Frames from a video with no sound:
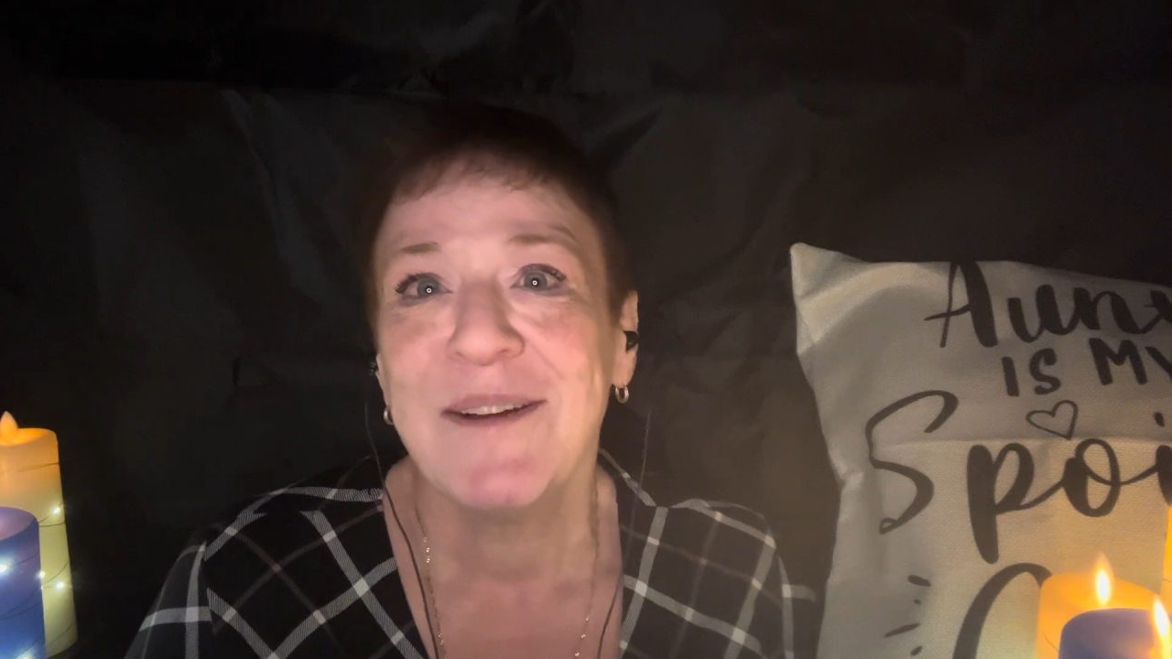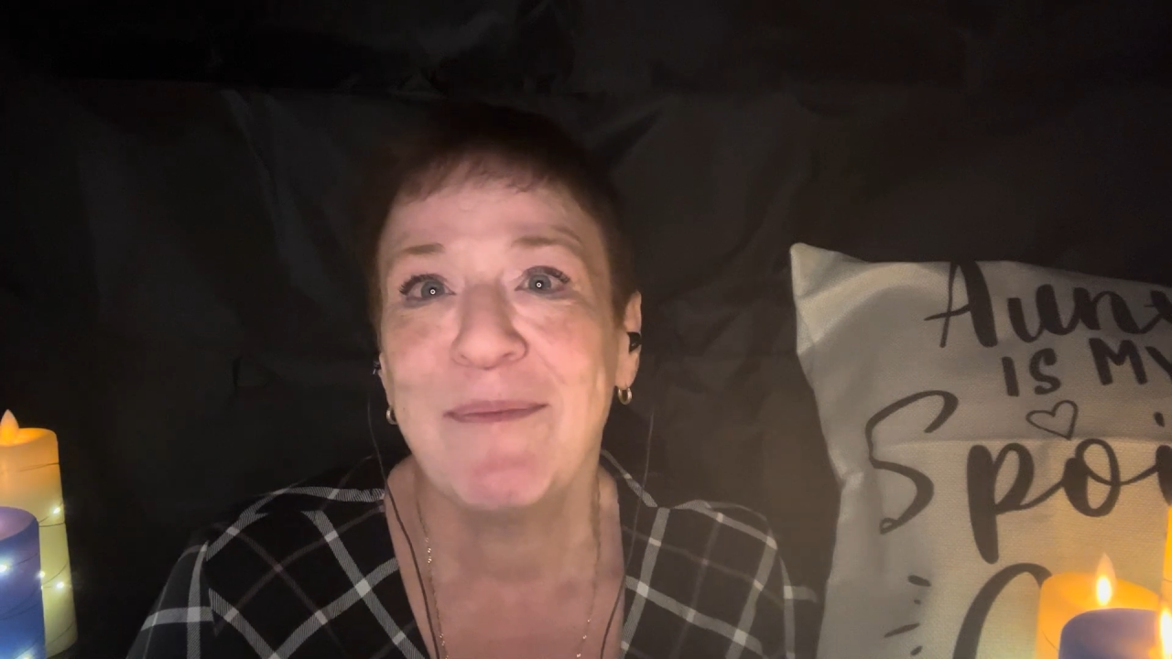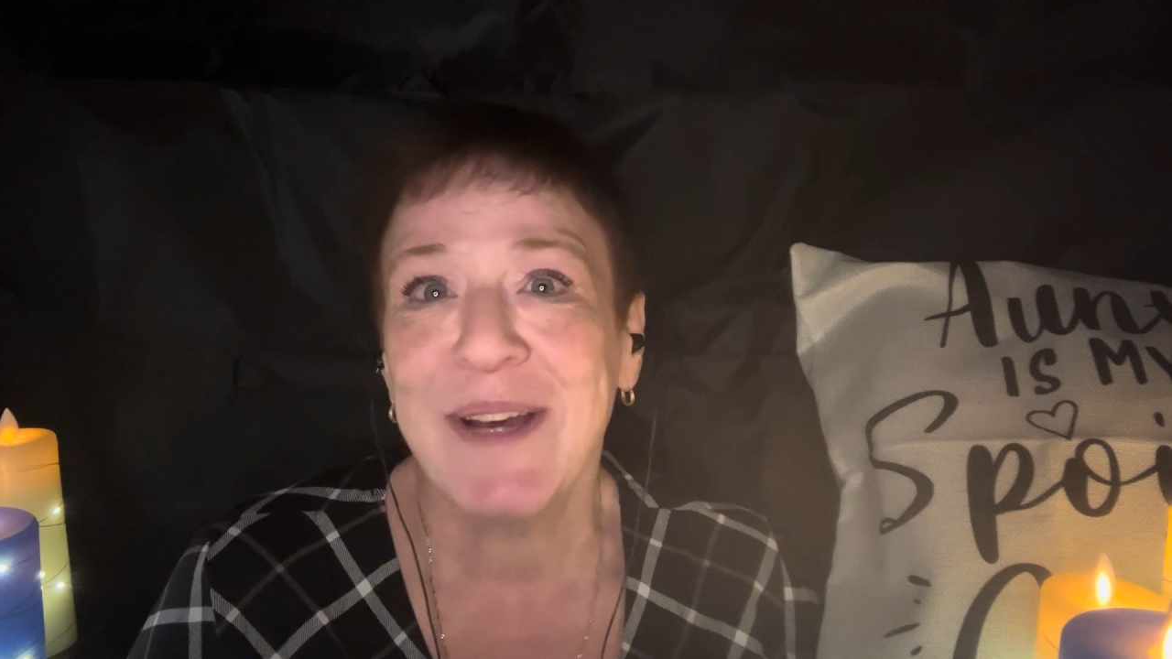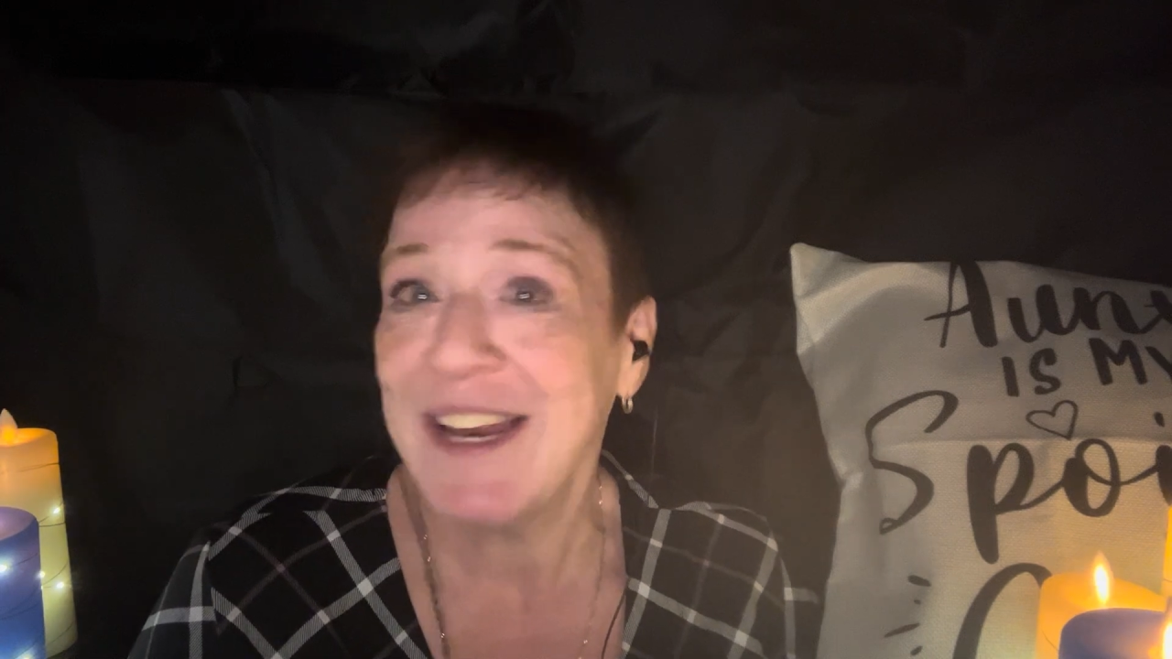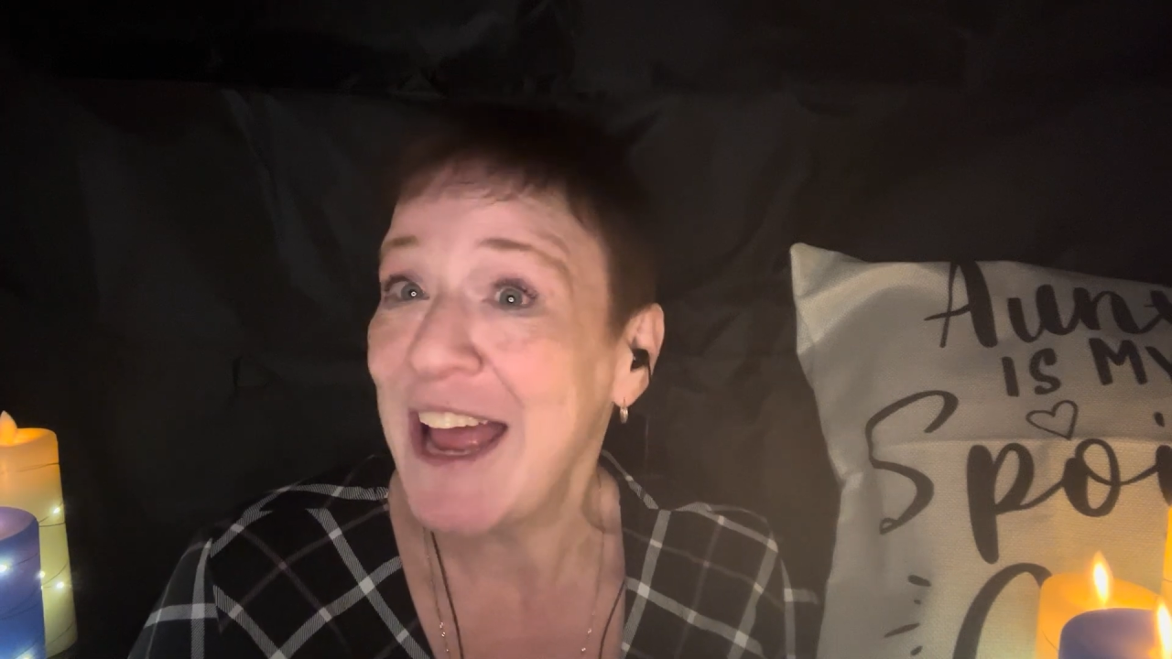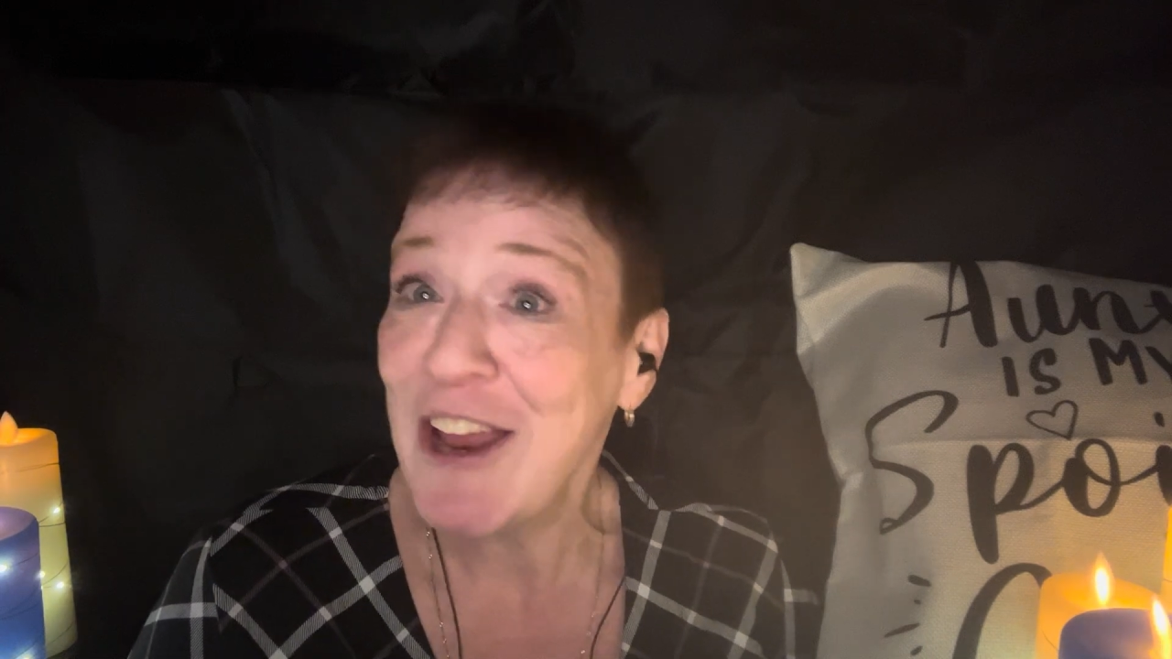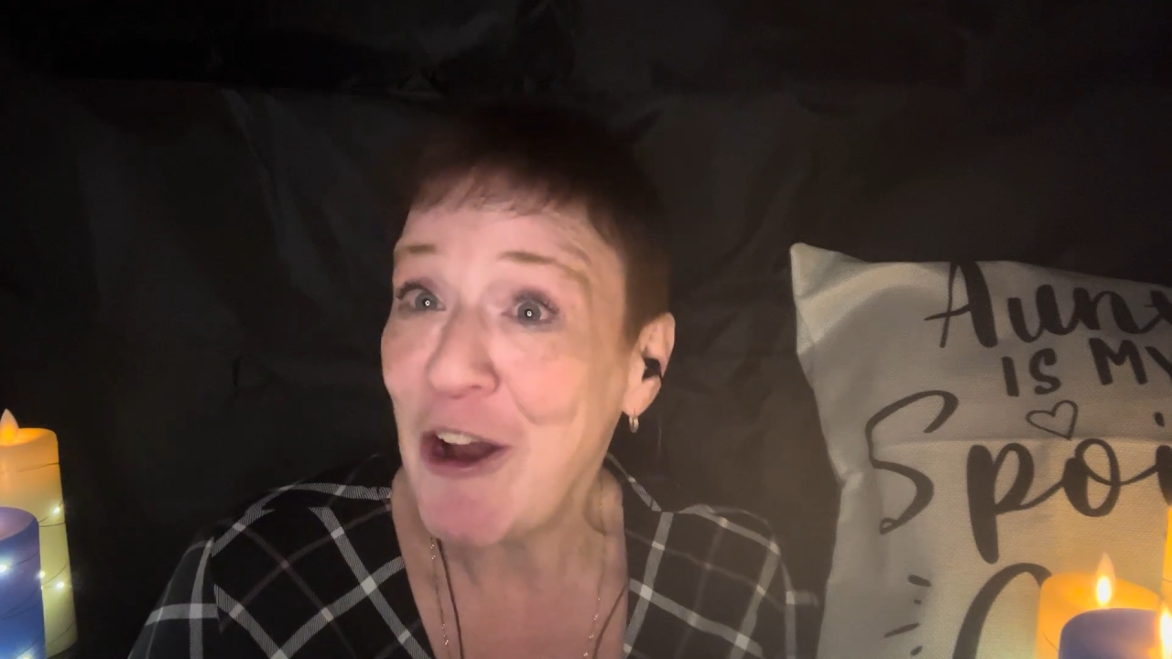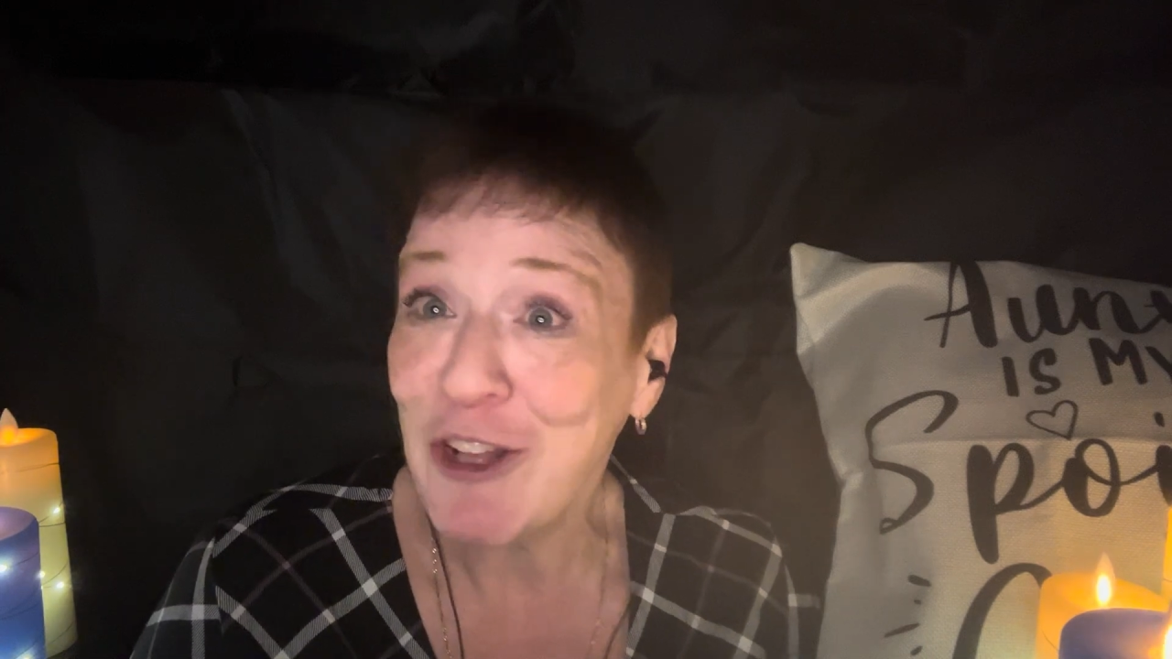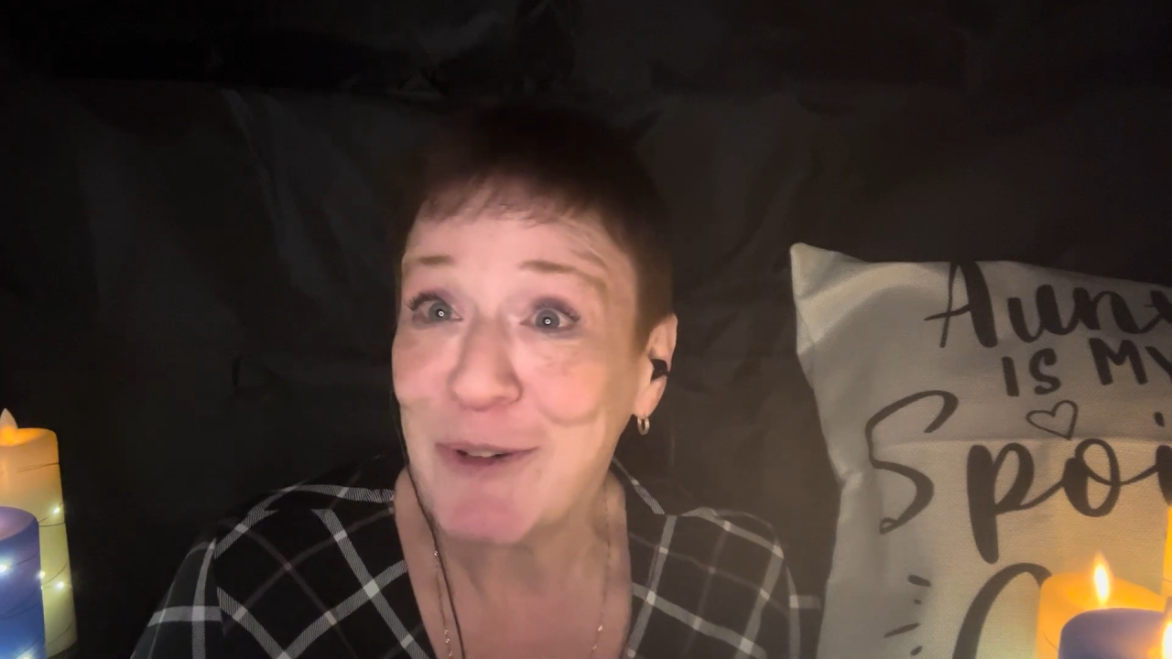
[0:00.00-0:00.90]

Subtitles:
But it all